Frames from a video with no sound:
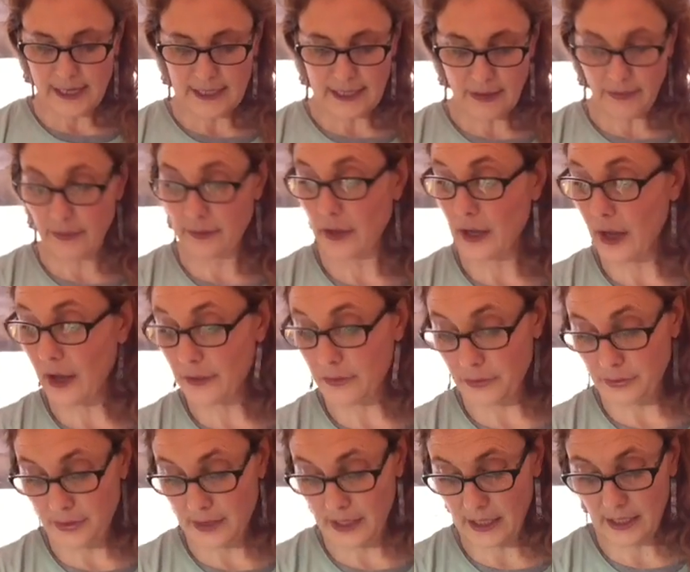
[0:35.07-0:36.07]
now the
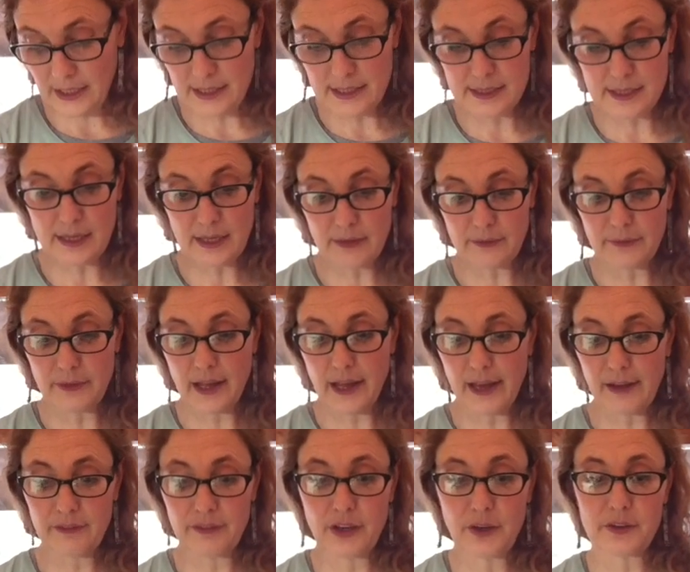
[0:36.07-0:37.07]
other thing is
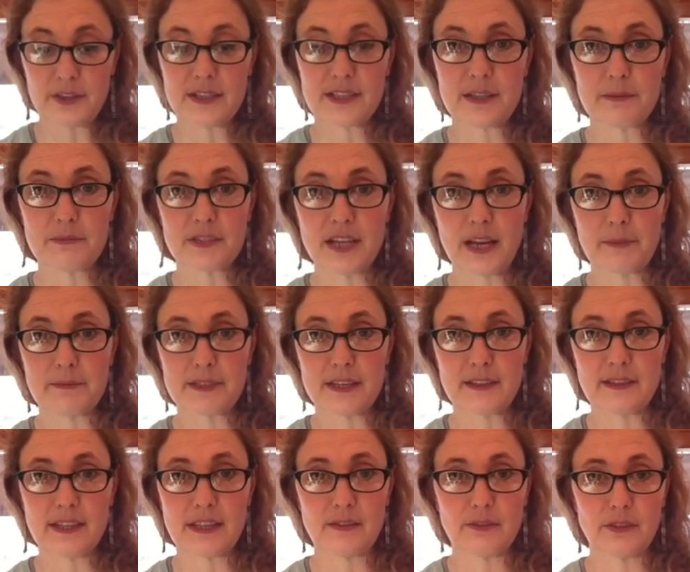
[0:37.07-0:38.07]
I've noticed sometimes
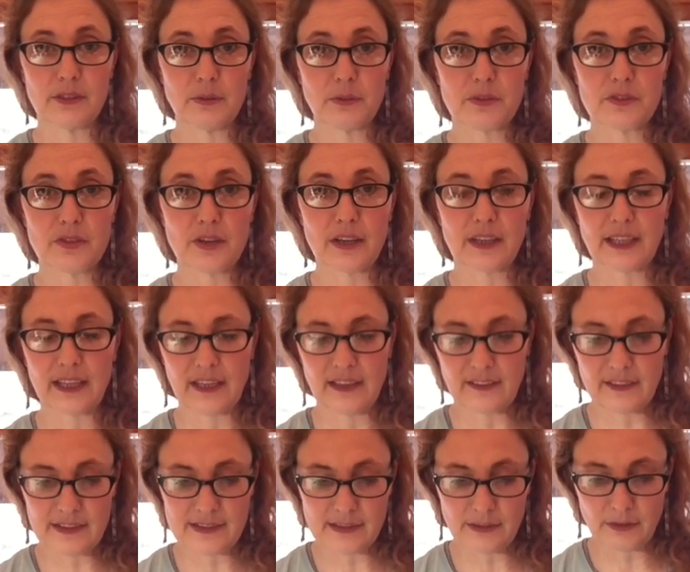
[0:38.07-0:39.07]
that you'll start
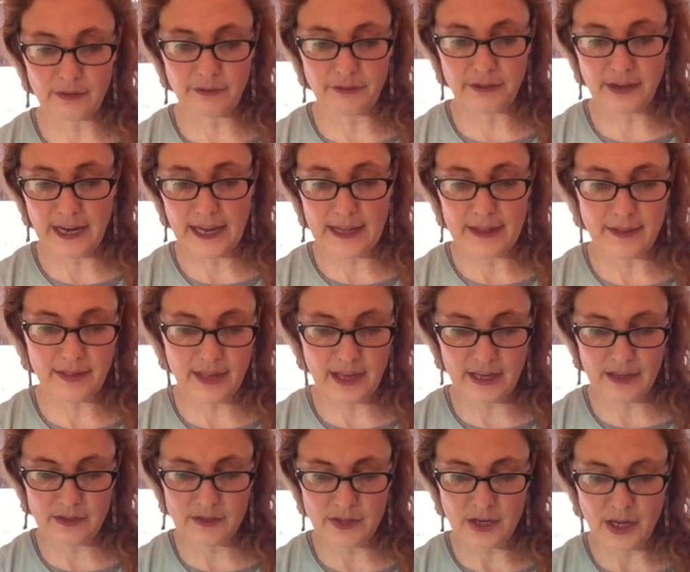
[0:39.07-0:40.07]
getting these little frayy
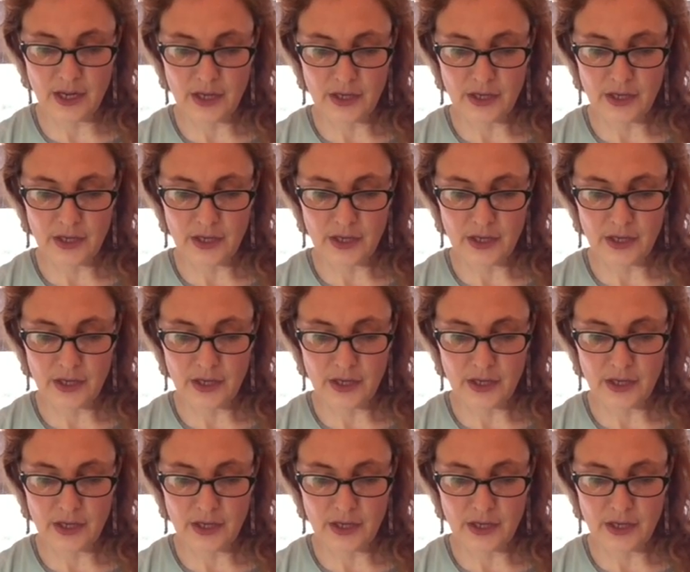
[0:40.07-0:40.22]
things.